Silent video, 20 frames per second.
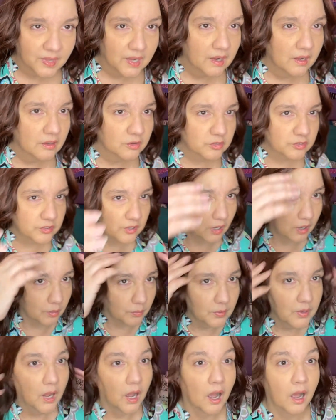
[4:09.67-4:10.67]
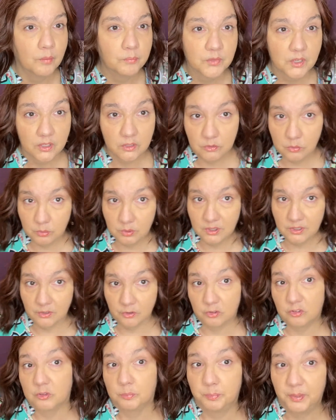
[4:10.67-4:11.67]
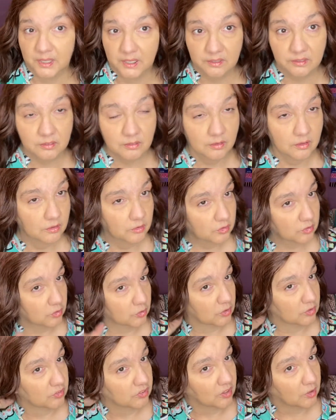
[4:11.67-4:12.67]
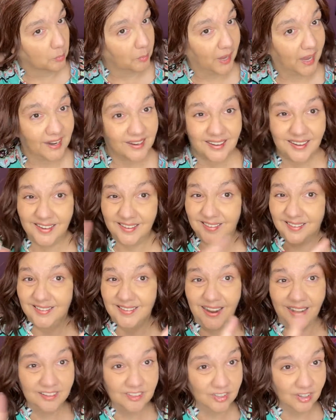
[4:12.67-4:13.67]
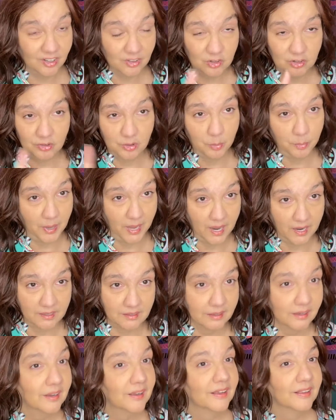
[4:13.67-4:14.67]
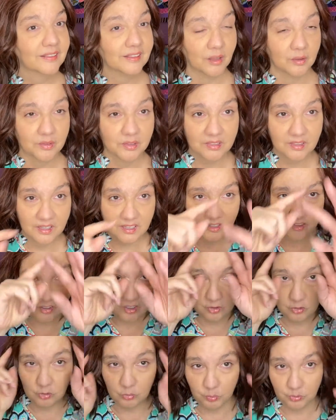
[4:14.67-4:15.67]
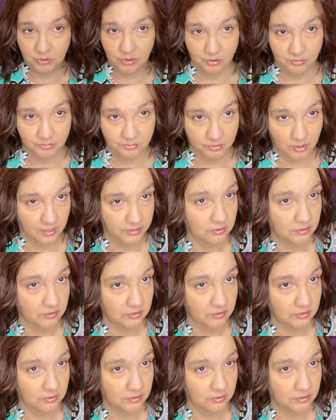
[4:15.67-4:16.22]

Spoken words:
So I'm going to do a little spin so you can see the back. He did not touch the back. The only thing he touched was the front.